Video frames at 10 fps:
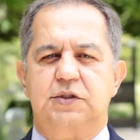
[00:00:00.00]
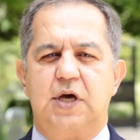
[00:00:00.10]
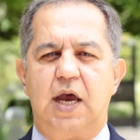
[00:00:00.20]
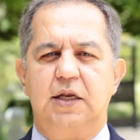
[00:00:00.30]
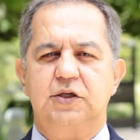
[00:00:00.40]

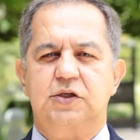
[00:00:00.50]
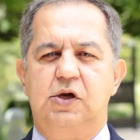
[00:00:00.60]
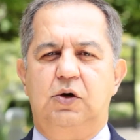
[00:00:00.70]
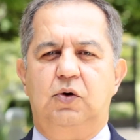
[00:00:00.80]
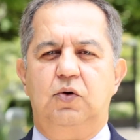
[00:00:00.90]
science
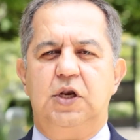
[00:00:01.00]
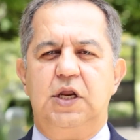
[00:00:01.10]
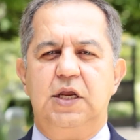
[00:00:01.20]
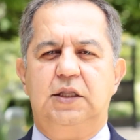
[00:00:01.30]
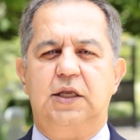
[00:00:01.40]
who
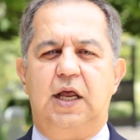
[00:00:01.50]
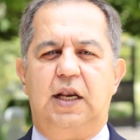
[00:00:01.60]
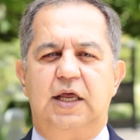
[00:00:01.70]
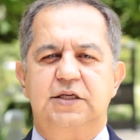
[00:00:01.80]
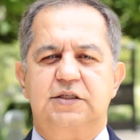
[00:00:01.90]
need
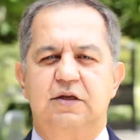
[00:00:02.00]
less